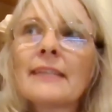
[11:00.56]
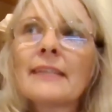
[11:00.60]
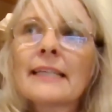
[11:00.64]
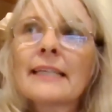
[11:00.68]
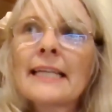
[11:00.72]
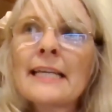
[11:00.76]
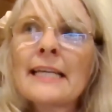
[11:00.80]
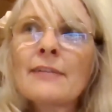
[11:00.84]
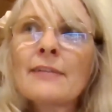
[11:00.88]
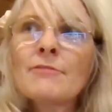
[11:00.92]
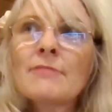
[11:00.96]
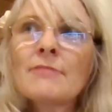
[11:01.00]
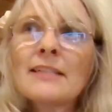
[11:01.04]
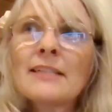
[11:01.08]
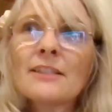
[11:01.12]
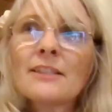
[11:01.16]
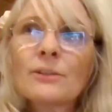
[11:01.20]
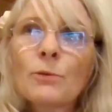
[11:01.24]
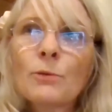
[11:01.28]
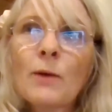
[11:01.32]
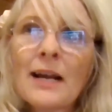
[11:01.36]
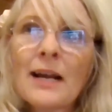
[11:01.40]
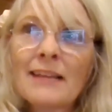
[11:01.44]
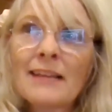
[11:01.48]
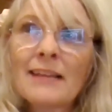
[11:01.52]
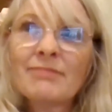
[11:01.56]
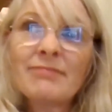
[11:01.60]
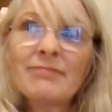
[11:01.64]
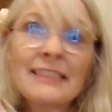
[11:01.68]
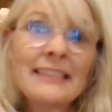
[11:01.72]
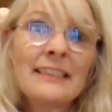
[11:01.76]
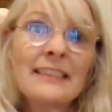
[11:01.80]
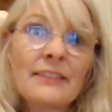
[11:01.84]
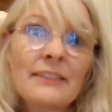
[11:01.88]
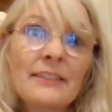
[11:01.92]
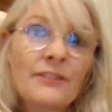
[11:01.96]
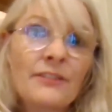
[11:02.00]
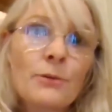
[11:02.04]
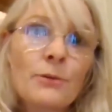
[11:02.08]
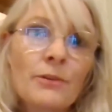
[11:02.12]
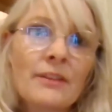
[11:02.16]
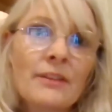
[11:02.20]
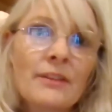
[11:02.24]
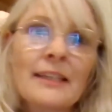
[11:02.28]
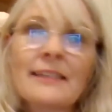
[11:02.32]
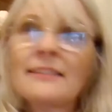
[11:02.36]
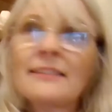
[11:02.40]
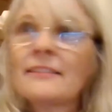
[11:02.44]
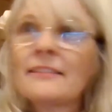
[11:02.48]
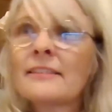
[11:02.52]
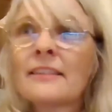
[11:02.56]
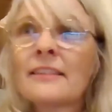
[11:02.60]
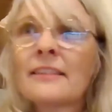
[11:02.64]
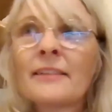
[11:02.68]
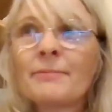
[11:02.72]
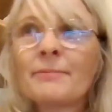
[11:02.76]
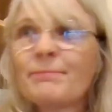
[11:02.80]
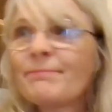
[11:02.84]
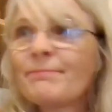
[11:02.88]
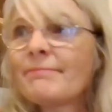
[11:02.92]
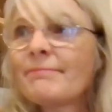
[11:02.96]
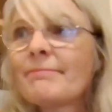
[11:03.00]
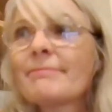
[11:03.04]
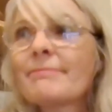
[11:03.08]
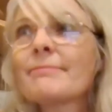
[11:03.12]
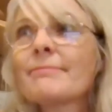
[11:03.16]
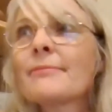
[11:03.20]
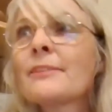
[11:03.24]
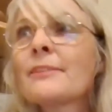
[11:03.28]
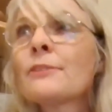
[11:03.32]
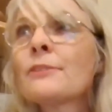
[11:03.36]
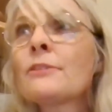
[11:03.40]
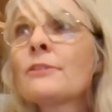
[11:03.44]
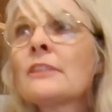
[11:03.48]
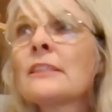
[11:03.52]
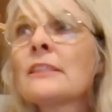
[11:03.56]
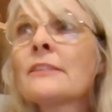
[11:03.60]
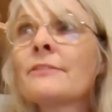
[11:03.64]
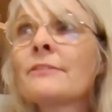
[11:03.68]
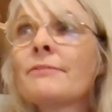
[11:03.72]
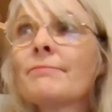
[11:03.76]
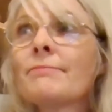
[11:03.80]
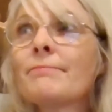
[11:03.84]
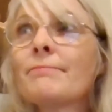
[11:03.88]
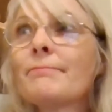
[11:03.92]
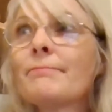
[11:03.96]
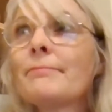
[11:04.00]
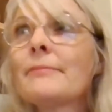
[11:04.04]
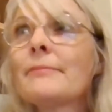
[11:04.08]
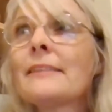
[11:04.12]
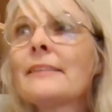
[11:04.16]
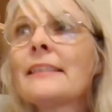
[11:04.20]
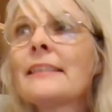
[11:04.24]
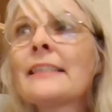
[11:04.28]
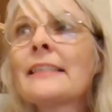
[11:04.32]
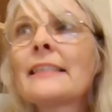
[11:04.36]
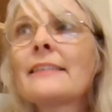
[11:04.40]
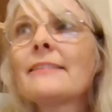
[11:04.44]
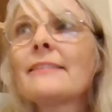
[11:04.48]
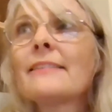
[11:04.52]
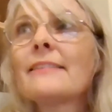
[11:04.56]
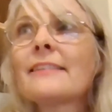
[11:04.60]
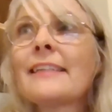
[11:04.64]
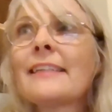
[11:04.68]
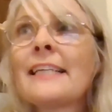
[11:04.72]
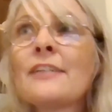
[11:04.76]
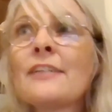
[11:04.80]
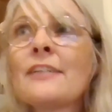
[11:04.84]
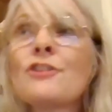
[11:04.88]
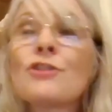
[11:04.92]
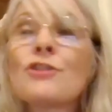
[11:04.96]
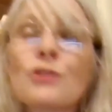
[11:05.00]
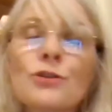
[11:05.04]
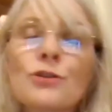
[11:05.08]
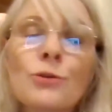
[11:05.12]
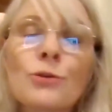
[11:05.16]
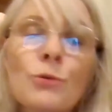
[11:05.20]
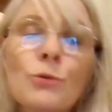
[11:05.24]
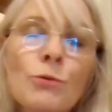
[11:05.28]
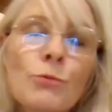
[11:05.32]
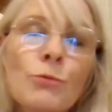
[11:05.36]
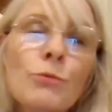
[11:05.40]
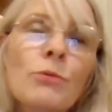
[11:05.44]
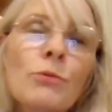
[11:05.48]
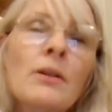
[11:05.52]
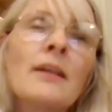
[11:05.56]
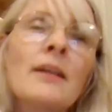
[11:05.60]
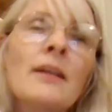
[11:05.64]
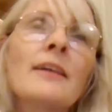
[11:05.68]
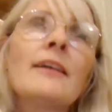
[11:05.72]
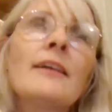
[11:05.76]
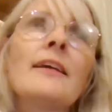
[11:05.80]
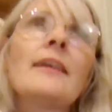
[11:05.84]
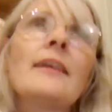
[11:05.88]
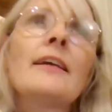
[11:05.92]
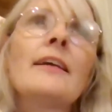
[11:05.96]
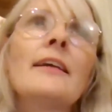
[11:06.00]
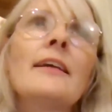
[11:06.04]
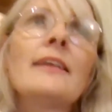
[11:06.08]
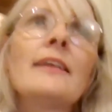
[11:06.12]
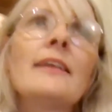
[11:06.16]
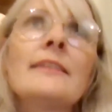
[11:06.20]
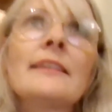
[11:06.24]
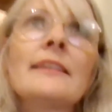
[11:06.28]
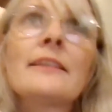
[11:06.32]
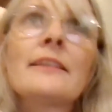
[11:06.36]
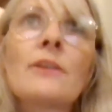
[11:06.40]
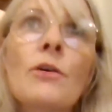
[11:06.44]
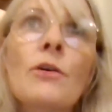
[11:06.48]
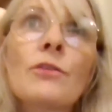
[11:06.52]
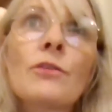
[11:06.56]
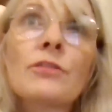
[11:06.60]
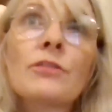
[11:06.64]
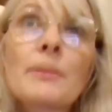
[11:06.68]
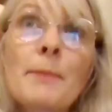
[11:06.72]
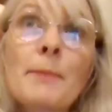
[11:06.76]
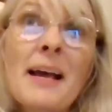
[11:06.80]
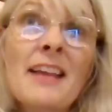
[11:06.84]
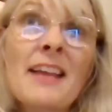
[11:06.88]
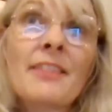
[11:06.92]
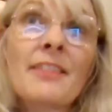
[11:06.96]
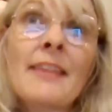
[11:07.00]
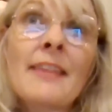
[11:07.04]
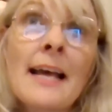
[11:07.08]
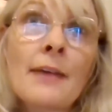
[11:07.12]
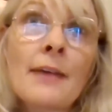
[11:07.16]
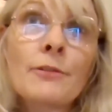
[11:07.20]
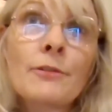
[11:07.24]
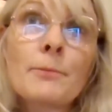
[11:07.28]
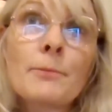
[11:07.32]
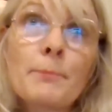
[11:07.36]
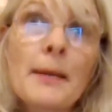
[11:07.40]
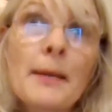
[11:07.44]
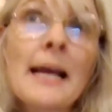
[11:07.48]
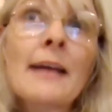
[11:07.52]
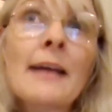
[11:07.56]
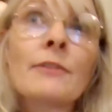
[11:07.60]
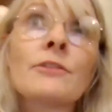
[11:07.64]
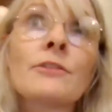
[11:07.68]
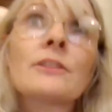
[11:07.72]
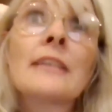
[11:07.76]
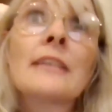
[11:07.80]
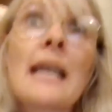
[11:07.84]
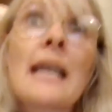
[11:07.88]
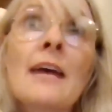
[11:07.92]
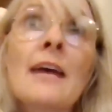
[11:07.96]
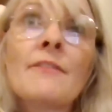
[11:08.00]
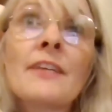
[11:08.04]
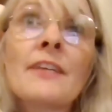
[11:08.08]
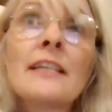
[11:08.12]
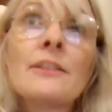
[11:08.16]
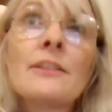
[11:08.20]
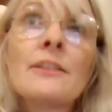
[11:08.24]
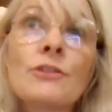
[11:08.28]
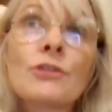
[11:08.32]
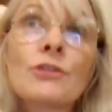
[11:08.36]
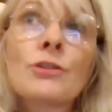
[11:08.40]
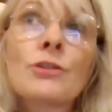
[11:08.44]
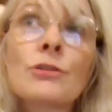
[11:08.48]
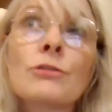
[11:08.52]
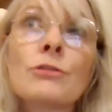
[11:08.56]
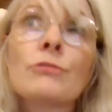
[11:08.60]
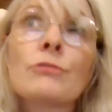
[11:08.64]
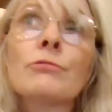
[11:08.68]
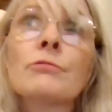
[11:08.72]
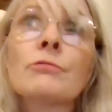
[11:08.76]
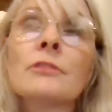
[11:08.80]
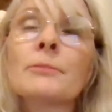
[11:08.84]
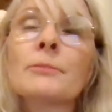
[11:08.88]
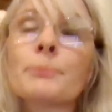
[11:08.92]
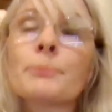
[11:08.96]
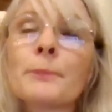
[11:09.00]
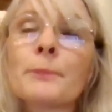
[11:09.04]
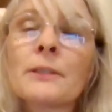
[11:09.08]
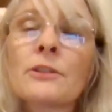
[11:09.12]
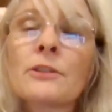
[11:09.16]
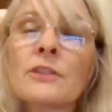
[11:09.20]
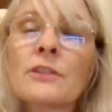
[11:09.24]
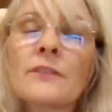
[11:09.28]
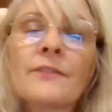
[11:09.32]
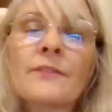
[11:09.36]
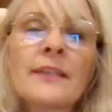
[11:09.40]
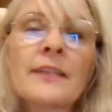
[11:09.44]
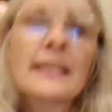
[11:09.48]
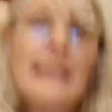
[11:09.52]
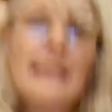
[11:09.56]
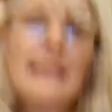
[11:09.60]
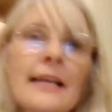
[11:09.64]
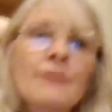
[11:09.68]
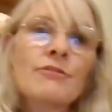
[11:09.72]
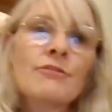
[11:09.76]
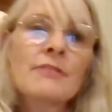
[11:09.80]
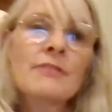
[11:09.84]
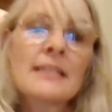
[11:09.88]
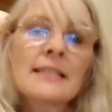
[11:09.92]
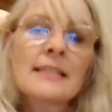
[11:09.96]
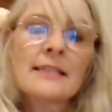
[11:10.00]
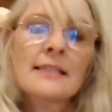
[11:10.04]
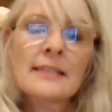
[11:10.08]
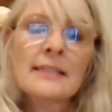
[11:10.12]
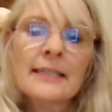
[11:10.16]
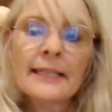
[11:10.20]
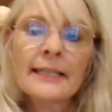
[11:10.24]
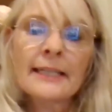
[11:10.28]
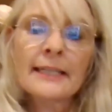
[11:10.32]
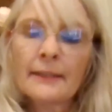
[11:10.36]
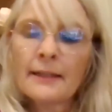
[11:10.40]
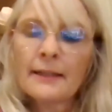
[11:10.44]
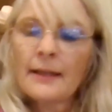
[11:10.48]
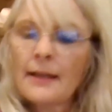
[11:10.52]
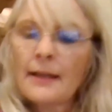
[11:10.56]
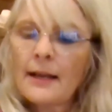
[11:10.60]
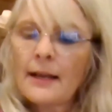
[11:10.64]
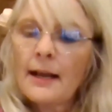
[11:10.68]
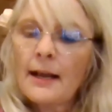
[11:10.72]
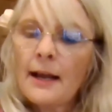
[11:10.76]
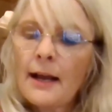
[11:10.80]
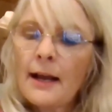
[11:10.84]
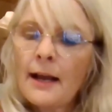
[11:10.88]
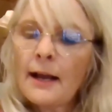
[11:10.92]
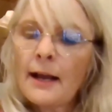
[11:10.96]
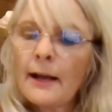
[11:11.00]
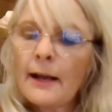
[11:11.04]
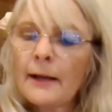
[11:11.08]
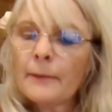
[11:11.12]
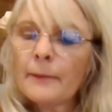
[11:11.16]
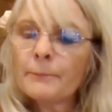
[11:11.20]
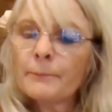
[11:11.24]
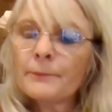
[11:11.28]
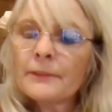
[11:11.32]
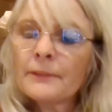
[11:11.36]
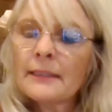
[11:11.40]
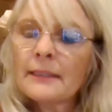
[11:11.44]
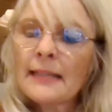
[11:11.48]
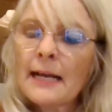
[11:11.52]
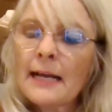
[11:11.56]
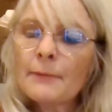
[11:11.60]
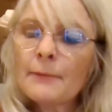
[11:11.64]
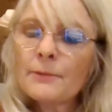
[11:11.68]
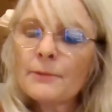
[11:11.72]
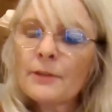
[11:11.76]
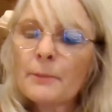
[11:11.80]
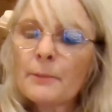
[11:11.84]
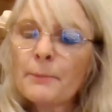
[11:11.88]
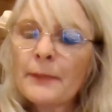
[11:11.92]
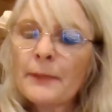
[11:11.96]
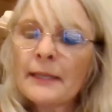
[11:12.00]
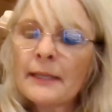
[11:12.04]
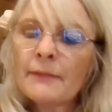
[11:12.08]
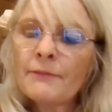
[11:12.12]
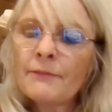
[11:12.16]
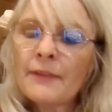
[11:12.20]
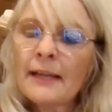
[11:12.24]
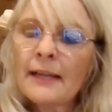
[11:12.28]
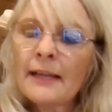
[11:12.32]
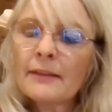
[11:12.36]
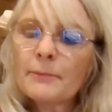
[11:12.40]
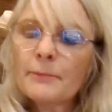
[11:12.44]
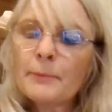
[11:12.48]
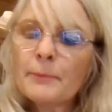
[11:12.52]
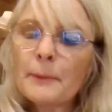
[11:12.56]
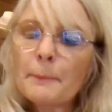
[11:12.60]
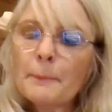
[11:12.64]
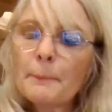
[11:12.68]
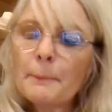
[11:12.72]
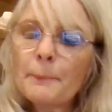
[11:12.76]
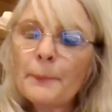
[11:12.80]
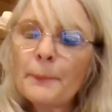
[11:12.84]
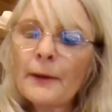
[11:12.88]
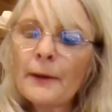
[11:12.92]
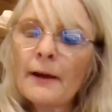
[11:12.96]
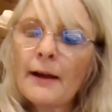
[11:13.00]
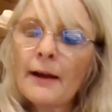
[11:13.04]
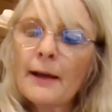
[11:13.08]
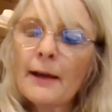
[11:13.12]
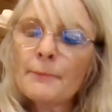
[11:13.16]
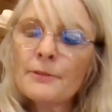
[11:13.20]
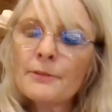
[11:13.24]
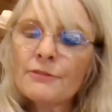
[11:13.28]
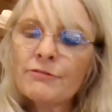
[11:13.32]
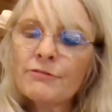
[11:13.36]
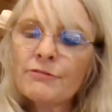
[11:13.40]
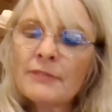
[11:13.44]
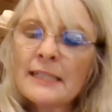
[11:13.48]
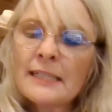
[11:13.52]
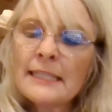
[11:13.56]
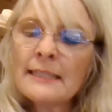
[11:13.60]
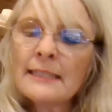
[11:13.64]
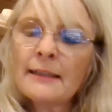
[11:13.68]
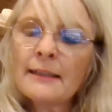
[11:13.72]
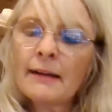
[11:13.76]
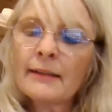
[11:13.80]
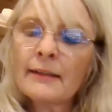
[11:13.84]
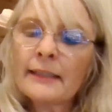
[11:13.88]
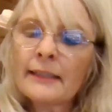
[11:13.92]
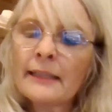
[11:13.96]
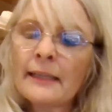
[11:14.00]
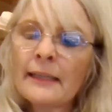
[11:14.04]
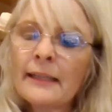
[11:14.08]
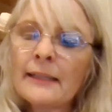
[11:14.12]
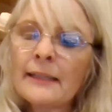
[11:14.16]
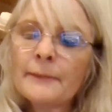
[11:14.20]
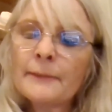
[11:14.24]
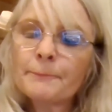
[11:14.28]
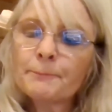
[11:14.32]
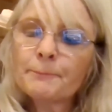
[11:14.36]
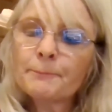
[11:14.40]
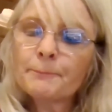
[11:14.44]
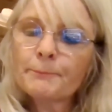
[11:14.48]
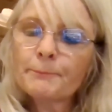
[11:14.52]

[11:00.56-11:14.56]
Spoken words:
a kiln is quite a really difficult thing to sort of install. It costs about £1,000 to have it installed because of the electricity. So that was a big investment, but I was really lucky.